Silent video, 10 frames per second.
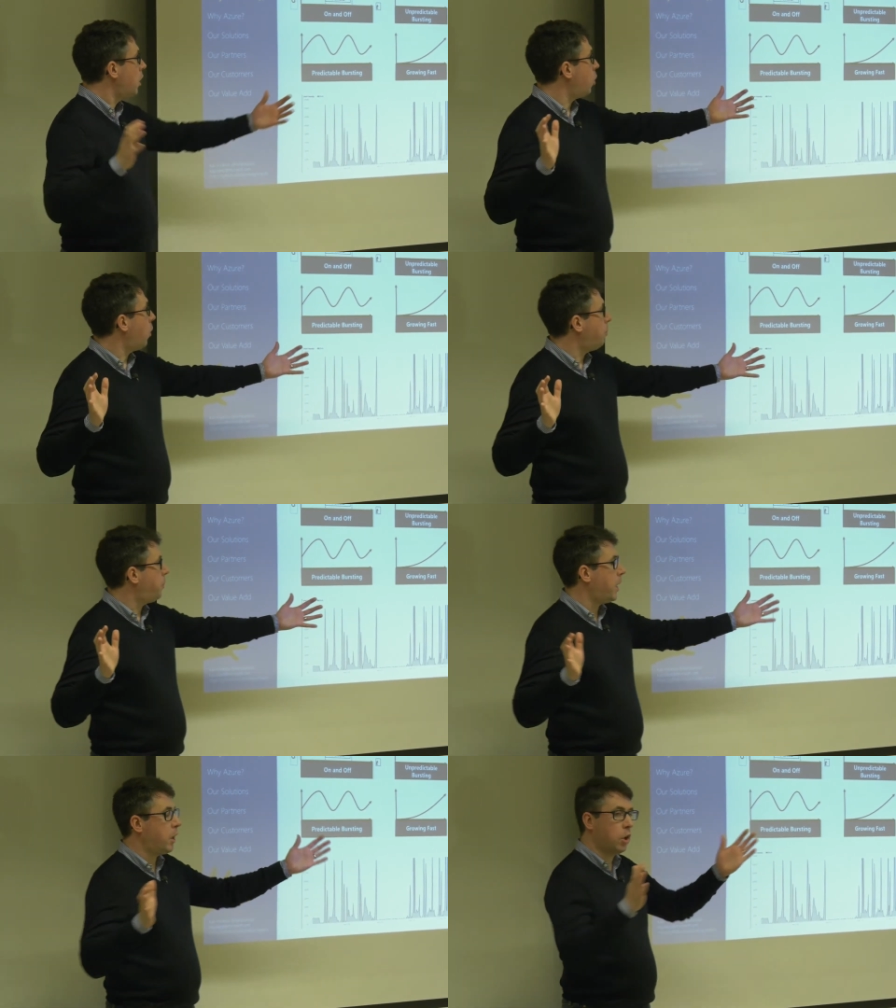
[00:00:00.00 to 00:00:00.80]
You want
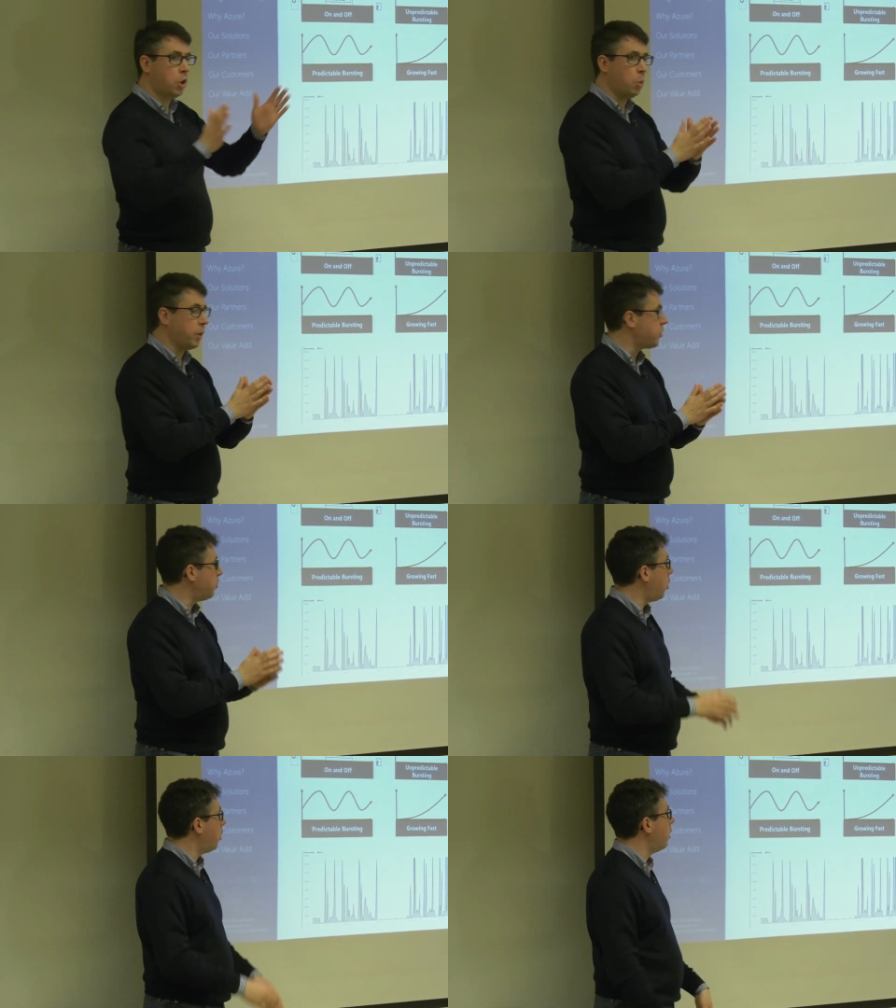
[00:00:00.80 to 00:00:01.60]
big, you want
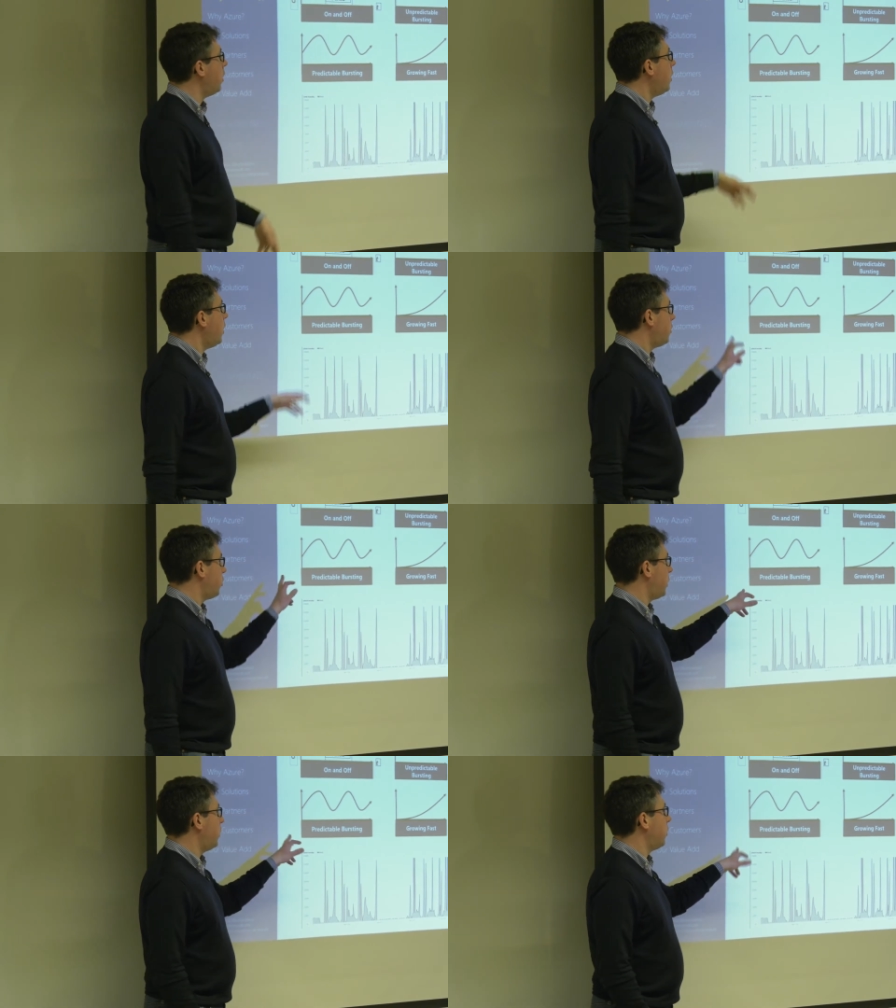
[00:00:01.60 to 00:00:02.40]
small. So
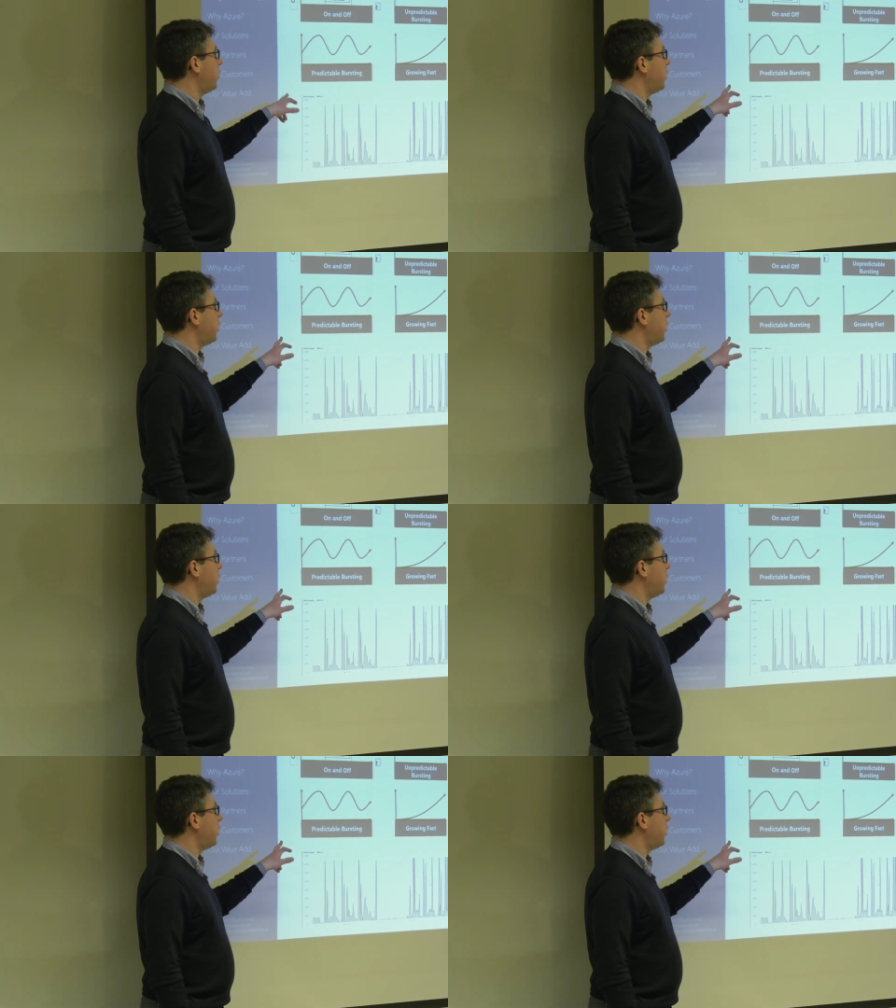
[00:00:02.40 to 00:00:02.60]
these are the